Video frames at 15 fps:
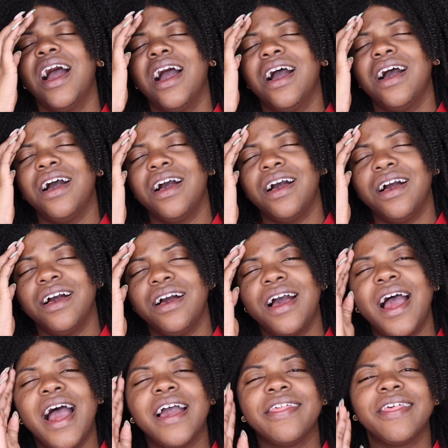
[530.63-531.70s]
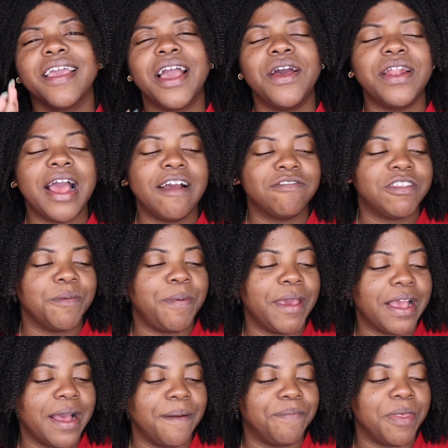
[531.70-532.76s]
I think I'd have to
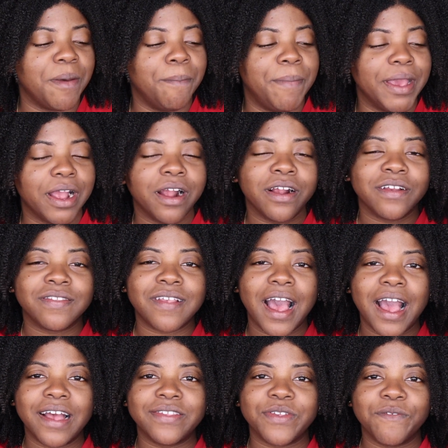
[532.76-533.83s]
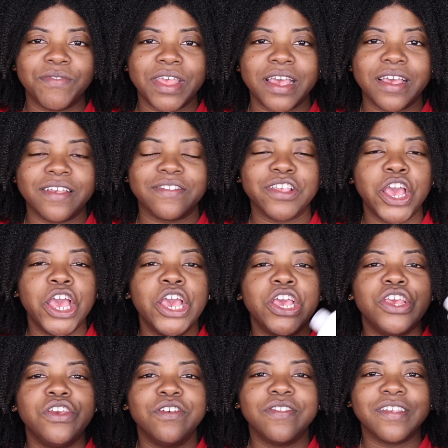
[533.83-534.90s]
pick up the bigger size of this,
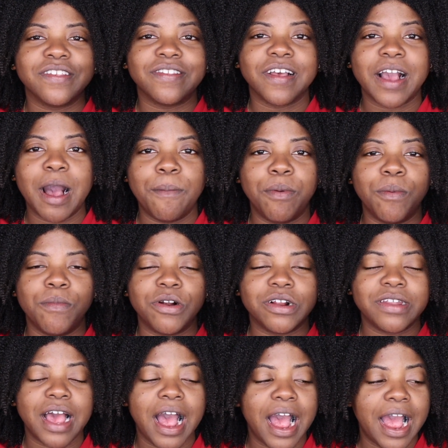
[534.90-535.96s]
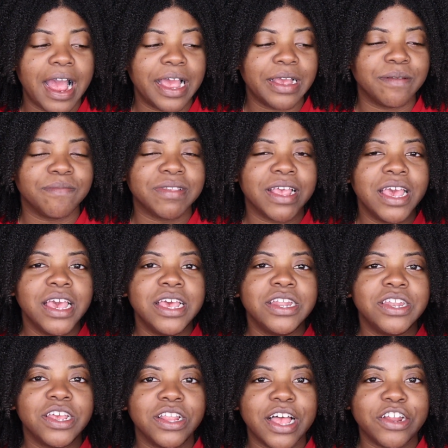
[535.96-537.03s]
use this a couple more times
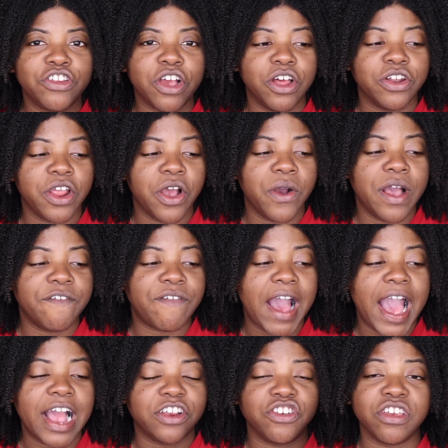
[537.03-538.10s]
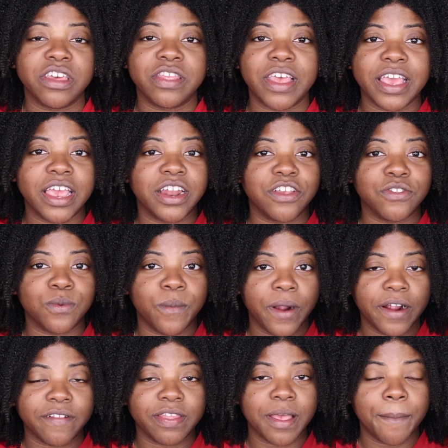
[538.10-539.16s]
to let y'all know if I actually think it is
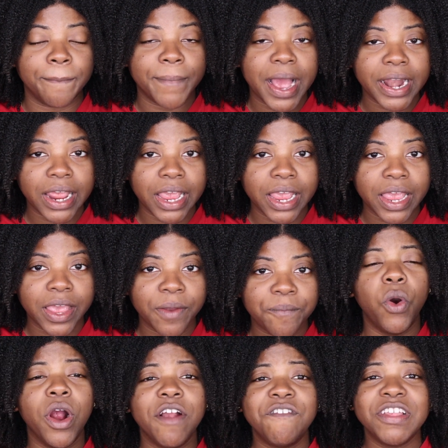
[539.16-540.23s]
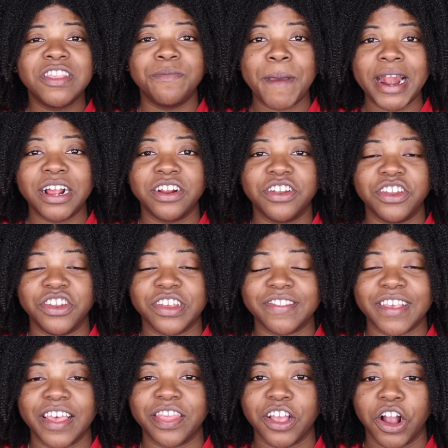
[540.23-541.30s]
worth the money, or if it's better to
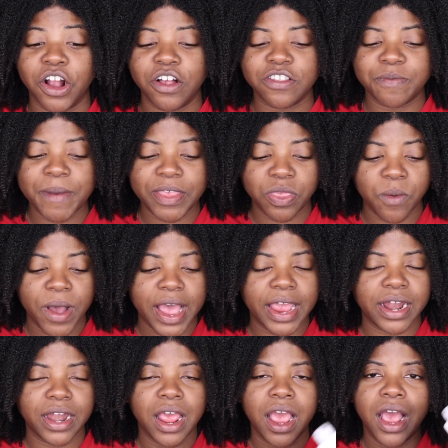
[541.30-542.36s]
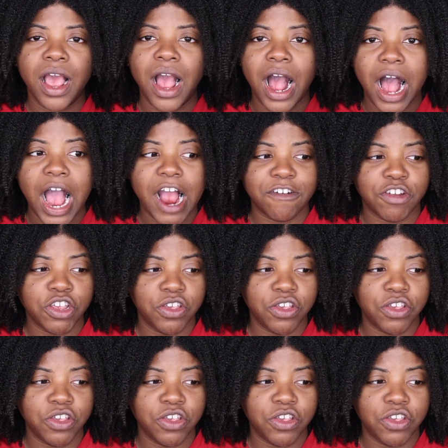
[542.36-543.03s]
just get the Curlsmith one. I'll have to